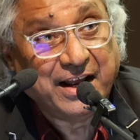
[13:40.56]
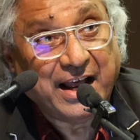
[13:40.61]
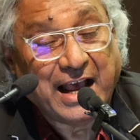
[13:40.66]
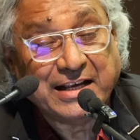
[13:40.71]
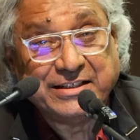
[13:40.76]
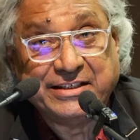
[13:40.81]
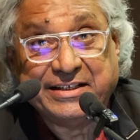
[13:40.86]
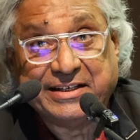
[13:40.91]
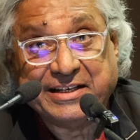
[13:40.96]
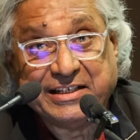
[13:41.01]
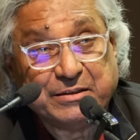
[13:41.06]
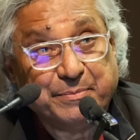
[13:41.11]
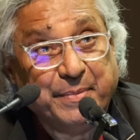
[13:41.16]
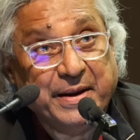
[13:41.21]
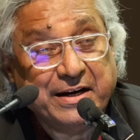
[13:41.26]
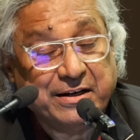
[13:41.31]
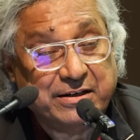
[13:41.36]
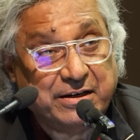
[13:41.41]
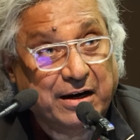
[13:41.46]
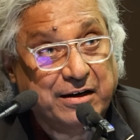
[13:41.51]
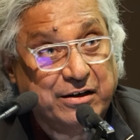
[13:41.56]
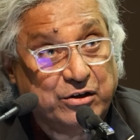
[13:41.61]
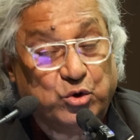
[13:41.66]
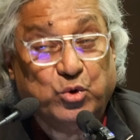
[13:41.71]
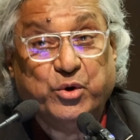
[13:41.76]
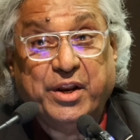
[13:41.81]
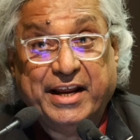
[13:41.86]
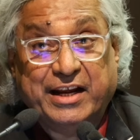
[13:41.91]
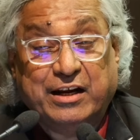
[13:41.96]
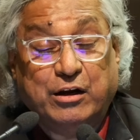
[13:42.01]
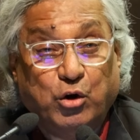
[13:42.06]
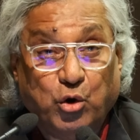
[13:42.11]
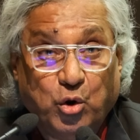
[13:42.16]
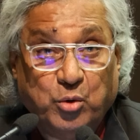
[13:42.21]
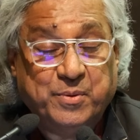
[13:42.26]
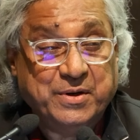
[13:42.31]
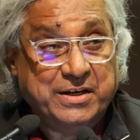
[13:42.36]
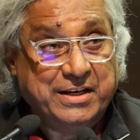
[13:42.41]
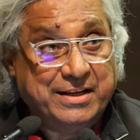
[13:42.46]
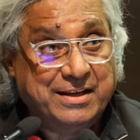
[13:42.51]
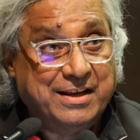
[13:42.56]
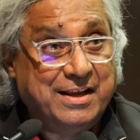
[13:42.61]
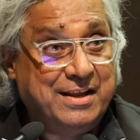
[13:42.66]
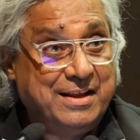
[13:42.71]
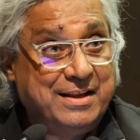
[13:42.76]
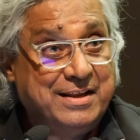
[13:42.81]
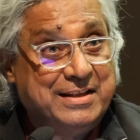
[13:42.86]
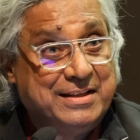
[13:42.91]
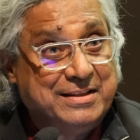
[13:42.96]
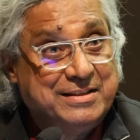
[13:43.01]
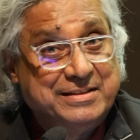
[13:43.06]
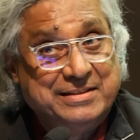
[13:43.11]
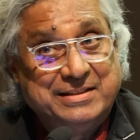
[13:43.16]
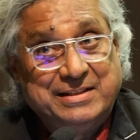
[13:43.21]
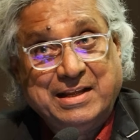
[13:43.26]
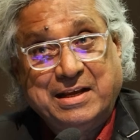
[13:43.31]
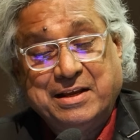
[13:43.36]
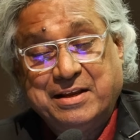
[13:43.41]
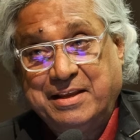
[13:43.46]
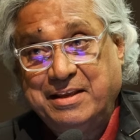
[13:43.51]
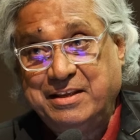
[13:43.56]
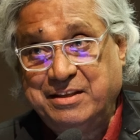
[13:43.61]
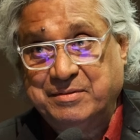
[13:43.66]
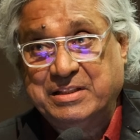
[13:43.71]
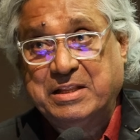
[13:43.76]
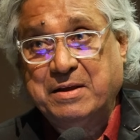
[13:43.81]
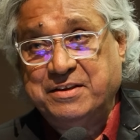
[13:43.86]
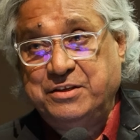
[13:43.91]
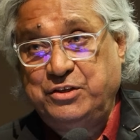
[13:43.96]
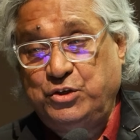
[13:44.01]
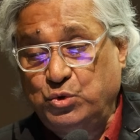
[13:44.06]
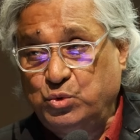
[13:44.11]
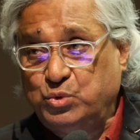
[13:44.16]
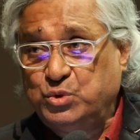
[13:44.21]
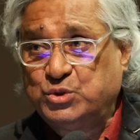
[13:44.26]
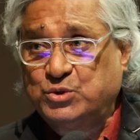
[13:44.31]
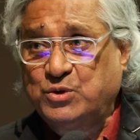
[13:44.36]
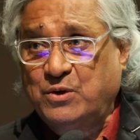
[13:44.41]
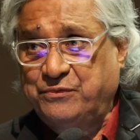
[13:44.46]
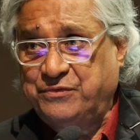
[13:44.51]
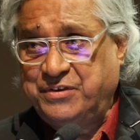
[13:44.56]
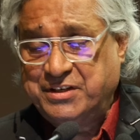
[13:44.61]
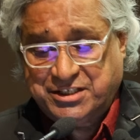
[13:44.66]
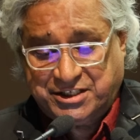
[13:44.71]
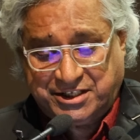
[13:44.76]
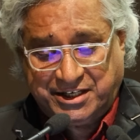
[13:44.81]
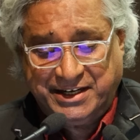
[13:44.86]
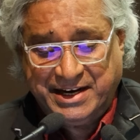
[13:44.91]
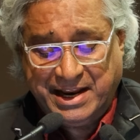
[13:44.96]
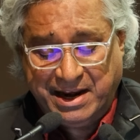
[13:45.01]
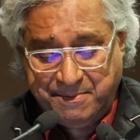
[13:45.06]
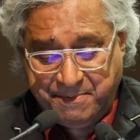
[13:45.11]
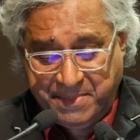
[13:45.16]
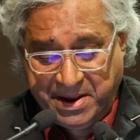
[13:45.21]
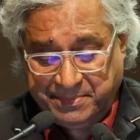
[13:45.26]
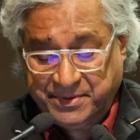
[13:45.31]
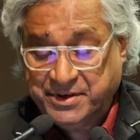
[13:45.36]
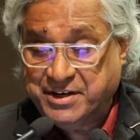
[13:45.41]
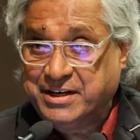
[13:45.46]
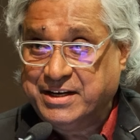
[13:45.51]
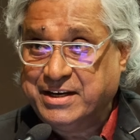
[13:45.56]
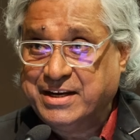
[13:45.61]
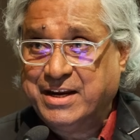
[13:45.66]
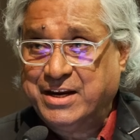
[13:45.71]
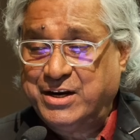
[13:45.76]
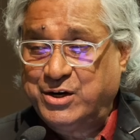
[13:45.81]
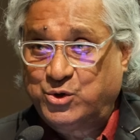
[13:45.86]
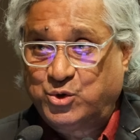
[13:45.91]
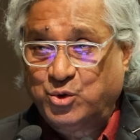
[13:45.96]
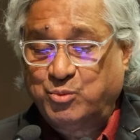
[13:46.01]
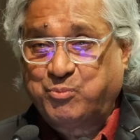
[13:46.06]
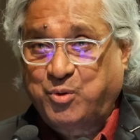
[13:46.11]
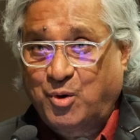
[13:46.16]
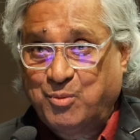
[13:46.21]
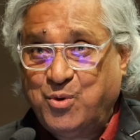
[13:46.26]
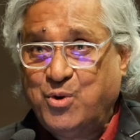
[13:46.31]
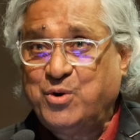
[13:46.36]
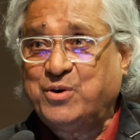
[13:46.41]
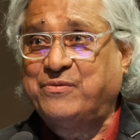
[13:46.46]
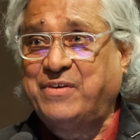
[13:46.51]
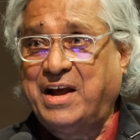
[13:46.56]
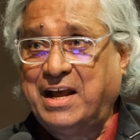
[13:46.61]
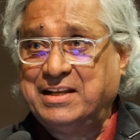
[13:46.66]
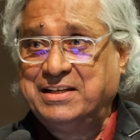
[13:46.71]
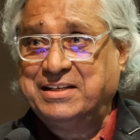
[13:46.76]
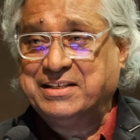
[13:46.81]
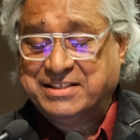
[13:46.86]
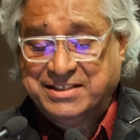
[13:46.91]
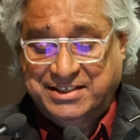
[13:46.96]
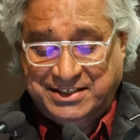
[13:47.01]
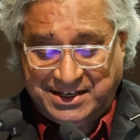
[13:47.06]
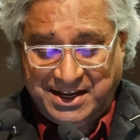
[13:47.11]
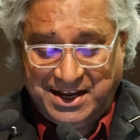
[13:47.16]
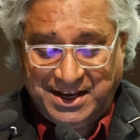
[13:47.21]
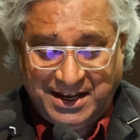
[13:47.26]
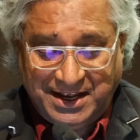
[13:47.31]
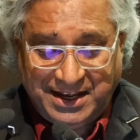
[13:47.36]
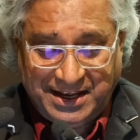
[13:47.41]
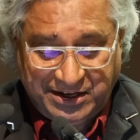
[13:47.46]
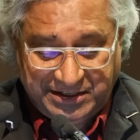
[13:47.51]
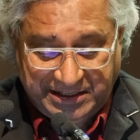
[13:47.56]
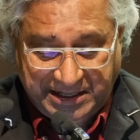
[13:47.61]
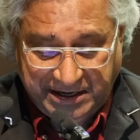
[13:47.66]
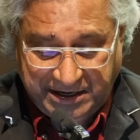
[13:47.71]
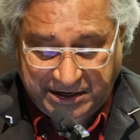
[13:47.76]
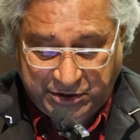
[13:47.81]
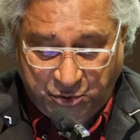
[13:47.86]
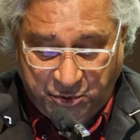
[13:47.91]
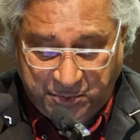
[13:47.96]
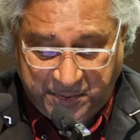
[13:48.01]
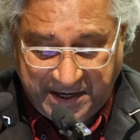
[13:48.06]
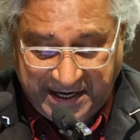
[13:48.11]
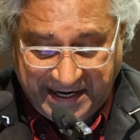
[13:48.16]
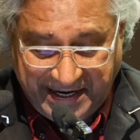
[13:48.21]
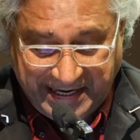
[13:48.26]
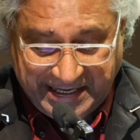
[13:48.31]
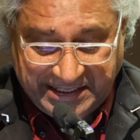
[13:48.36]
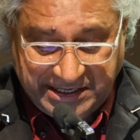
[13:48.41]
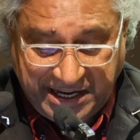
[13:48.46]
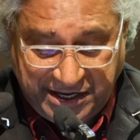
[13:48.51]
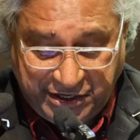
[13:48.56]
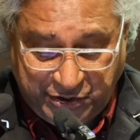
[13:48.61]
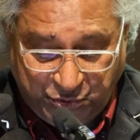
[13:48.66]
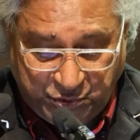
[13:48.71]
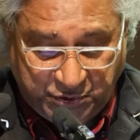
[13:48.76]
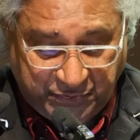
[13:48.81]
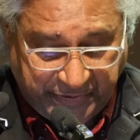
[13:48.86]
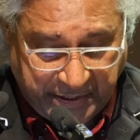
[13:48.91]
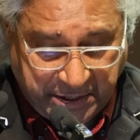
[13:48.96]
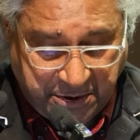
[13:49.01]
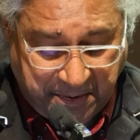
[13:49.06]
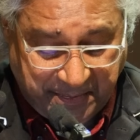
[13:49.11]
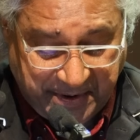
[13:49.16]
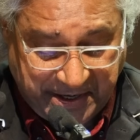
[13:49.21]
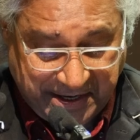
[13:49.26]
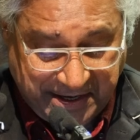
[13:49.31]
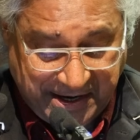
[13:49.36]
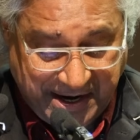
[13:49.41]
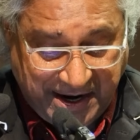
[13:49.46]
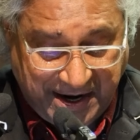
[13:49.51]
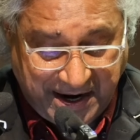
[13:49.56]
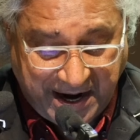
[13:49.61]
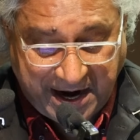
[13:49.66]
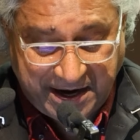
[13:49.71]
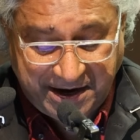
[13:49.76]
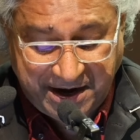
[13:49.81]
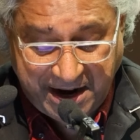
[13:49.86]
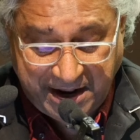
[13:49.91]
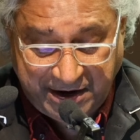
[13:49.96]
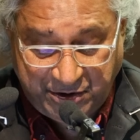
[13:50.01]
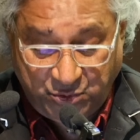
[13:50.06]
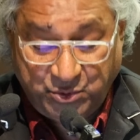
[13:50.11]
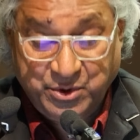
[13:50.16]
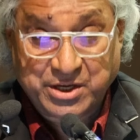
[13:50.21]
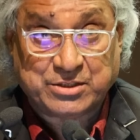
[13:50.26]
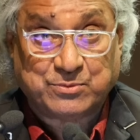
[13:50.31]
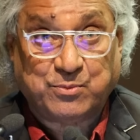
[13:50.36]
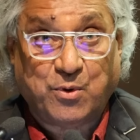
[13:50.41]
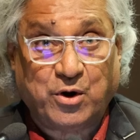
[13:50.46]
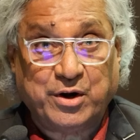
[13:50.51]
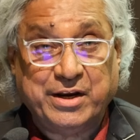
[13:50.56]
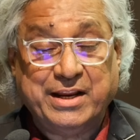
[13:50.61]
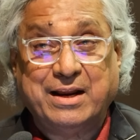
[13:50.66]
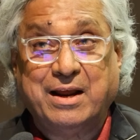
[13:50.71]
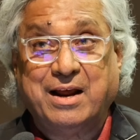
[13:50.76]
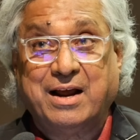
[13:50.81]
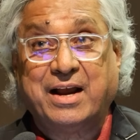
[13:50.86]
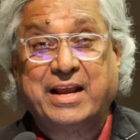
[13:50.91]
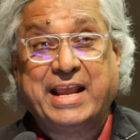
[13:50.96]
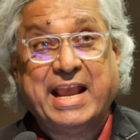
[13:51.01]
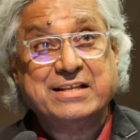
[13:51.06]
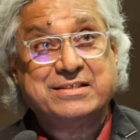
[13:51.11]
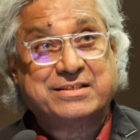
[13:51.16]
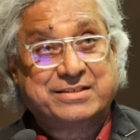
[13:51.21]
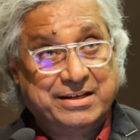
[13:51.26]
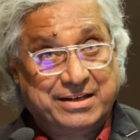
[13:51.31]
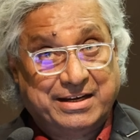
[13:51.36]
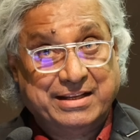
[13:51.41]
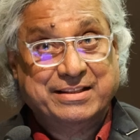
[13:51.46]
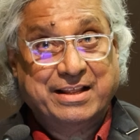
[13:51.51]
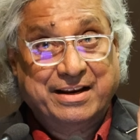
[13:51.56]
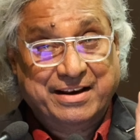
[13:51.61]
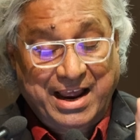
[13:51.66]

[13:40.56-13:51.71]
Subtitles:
as it is being done today globally. The use of history and memory to promote violence globally is a huge phenomenon, and Nehru is warning against it in the